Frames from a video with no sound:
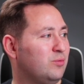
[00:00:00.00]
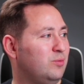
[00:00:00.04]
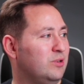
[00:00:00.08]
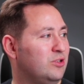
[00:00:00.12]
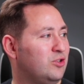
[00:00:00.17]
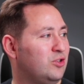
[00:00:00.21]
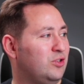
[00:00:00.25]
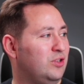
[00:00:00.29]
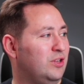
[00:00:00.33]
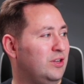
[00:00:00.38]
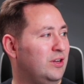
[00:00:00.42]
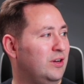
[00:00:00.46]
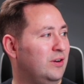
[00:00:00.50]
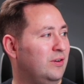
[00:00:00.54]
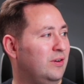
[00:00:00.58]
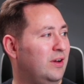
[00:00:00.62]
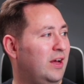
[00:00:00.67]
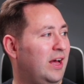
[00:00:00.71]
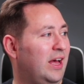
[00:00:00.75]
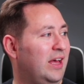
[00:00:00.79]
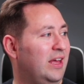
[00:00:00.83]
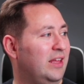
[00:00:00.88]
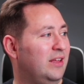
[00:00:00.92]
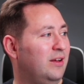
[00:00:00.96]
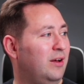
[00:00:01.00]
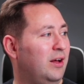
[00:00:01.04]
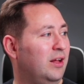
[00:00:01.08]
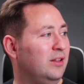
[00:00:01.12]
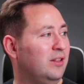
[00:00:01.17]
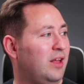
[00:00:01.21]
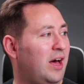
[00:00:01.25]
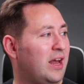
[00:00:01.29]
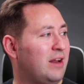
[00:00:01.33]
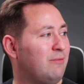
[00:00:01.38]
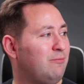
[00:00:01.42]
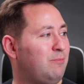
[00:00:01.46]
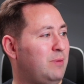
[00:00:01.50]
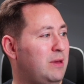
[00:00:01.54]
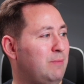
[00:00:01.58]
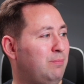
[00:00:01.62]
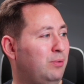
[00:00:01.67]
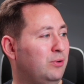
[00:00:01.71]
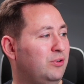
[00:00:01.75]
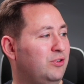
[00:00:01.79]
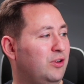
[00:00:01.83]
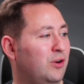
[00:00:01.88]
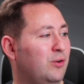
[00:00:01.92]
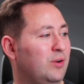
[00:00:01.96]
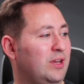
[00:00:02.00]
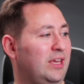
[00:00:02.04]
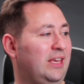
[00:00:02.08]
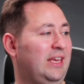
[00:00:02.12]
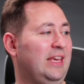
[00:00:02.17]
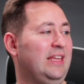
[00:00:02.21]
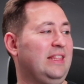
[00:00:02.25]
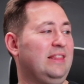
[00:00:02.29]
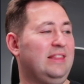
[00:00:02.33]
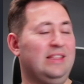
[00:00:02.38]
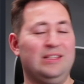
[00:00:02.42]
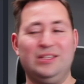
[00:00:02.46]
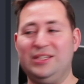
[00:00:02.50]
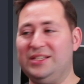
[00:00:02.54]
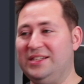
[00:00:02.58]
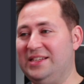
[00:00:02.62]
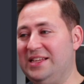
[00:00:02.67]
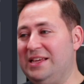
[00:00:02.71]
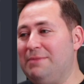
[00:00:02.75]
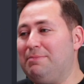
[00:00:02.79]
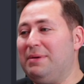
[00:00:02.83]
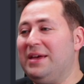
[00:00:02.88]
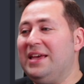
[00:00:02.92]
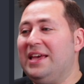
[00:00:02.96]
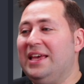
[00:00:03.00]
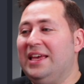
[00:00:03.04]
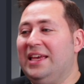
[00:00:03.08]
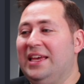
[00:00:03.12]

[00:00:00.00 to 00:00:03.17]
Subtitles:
which, a lot of people don't get this deep